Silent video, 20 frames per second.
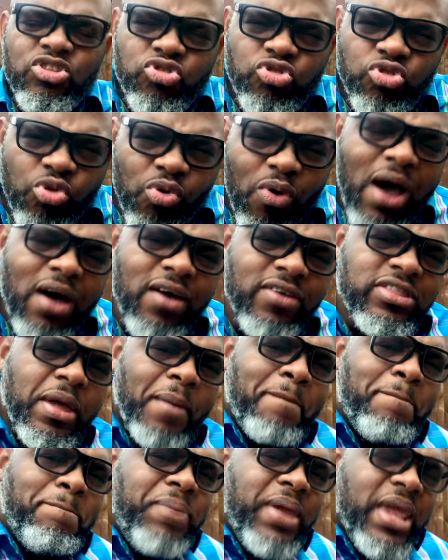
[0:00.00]
throughout the
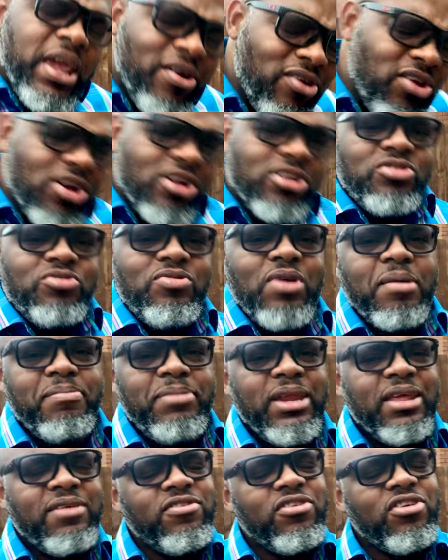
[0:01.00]
period you are
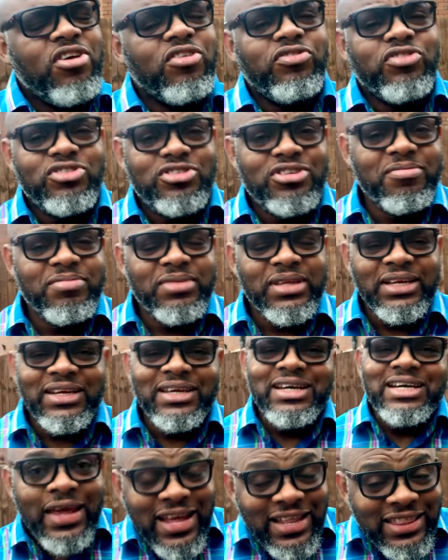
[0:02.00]
believing God for something.
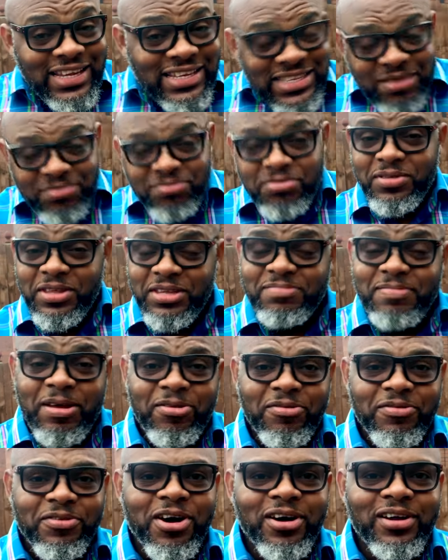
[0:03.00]
The same thing with this man
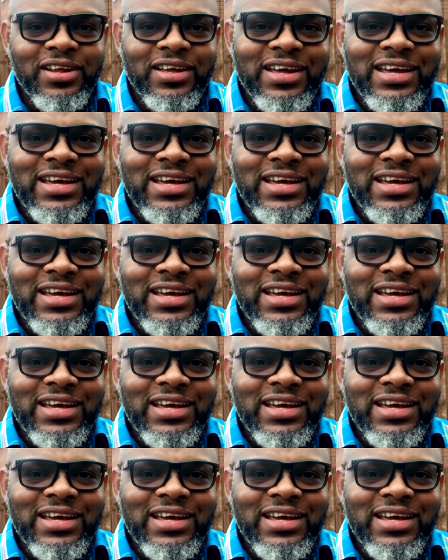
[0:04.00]
of God.